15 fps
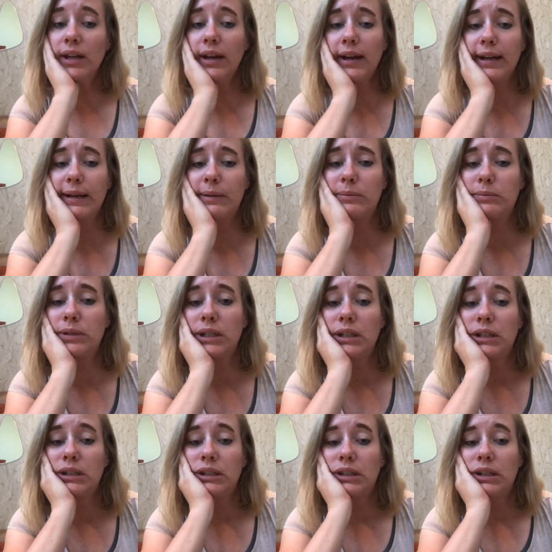I
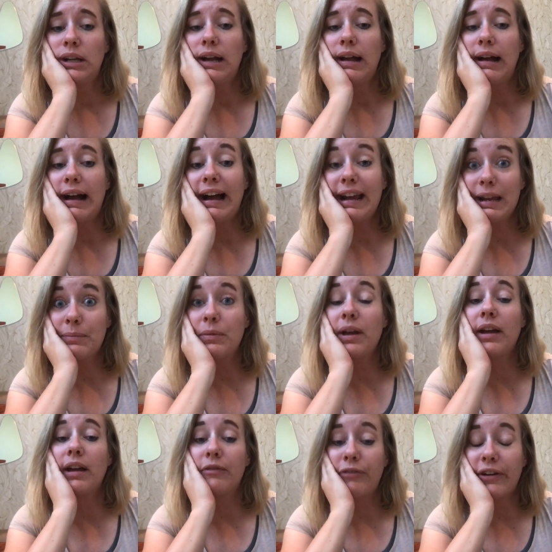am
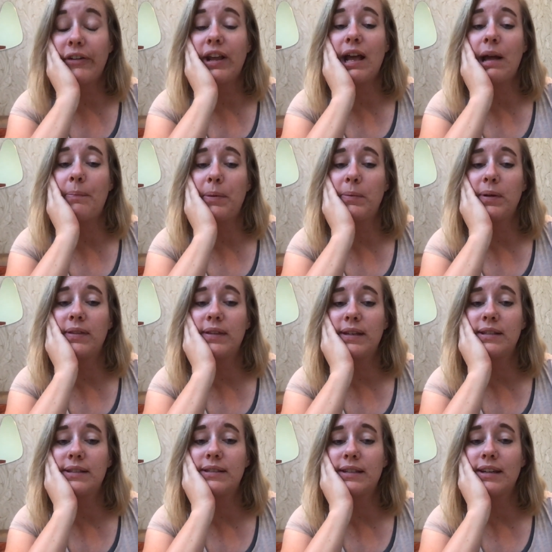very happy with
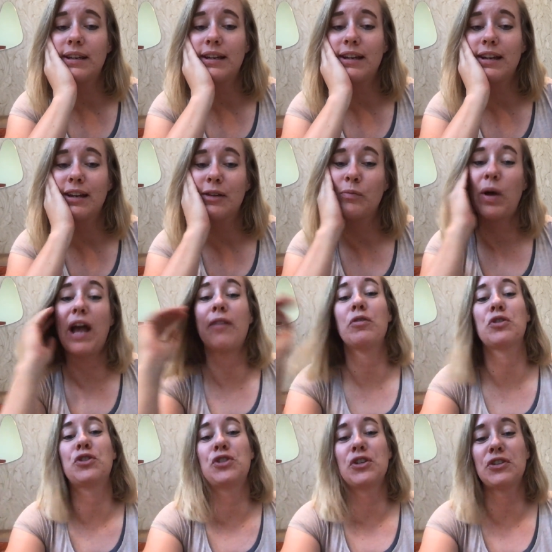it. I
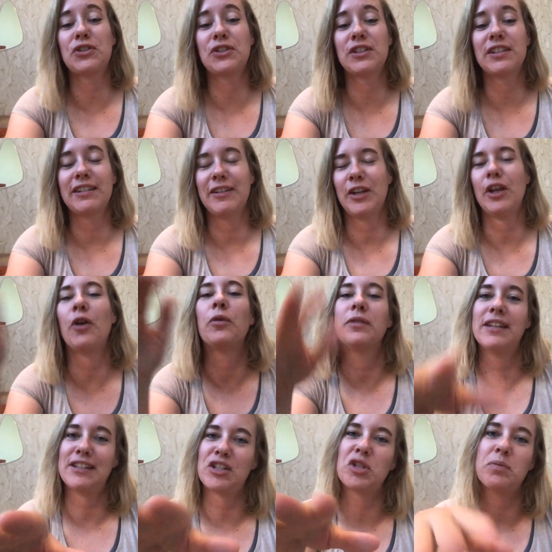was just, oh,
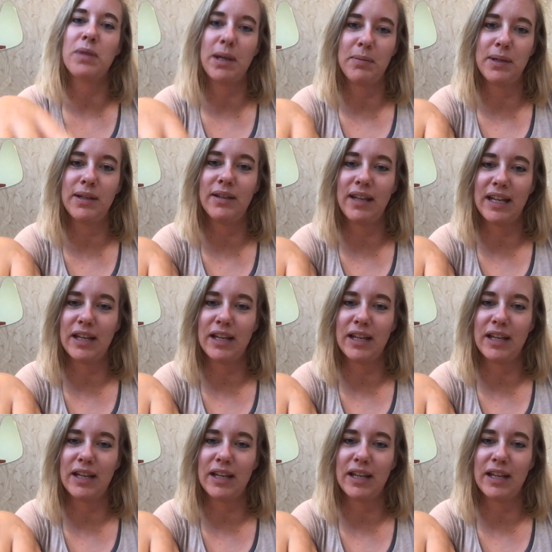this is maybe